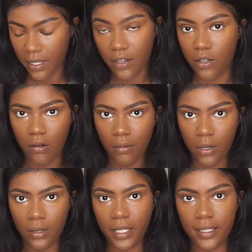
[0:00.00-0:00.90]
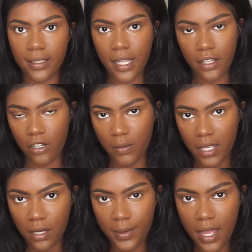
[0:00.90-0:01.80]
I didn't know about like setting your
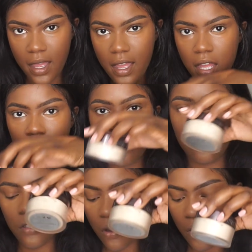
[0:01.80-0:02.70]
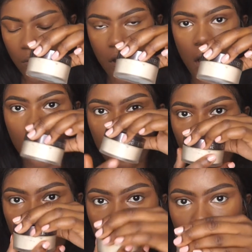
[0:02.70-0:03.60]
makeup yet. So I'm
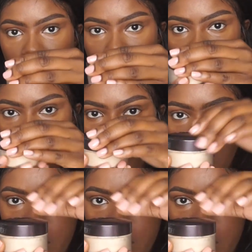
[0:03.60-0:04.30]
going to